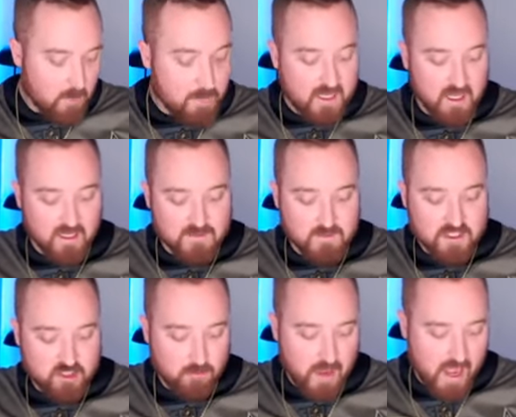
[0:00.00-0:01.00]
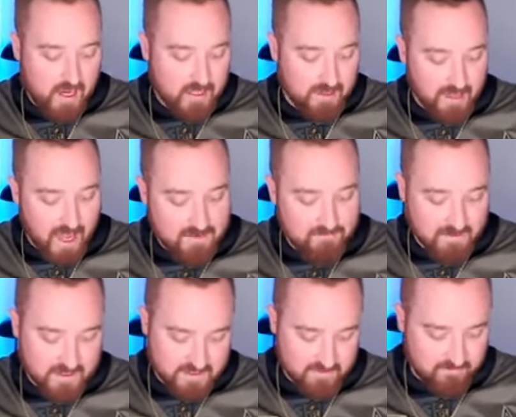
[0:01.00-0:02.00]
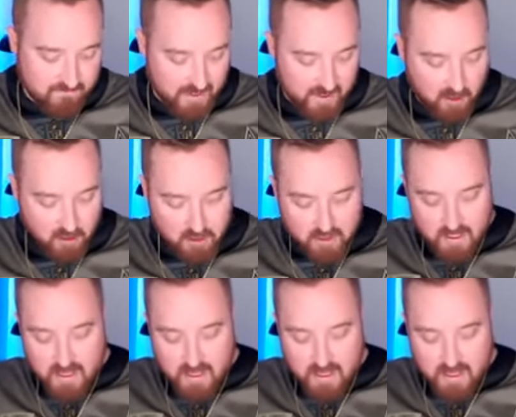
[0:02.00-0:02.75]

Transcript: Because, Mr. Mack, life isn't fair,